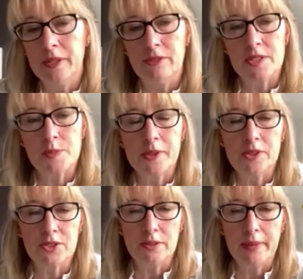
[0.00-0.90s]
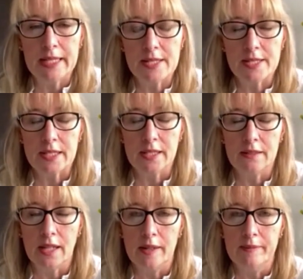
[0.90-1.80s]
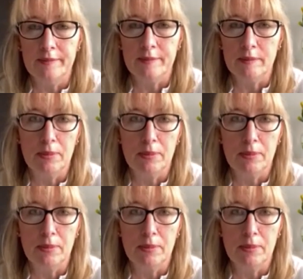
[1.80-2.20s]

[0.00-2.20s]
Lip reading: respiratory medicine,